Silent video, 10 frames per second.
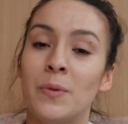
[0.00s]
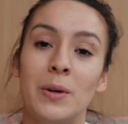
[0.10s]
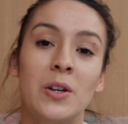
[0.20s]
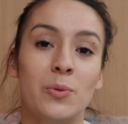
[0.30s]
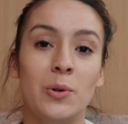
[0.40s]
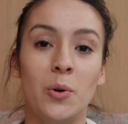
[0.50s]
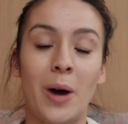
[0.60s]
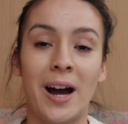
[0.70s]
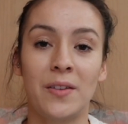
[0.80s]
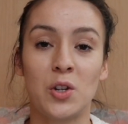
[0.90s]
because we all
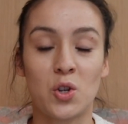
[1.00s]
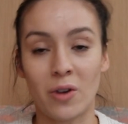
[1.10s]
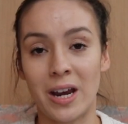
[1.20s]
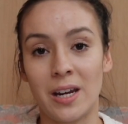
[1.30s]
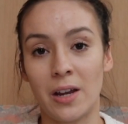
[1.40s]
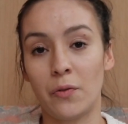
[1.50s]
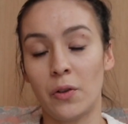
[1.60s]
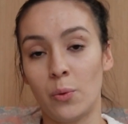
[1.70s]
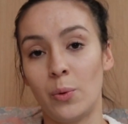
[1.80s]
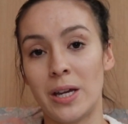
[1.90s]
had the training for
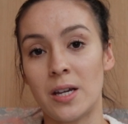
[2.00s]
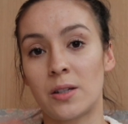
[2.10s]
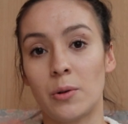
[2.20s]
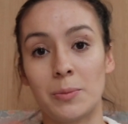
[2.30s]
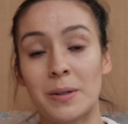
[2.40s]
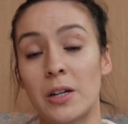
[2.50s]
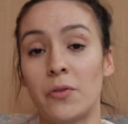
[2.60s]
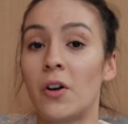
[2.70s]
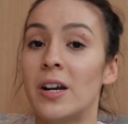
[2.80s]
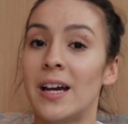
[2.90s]
the week, so it was Monday to
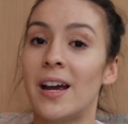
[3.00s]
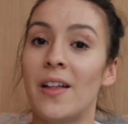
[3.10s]
Friday,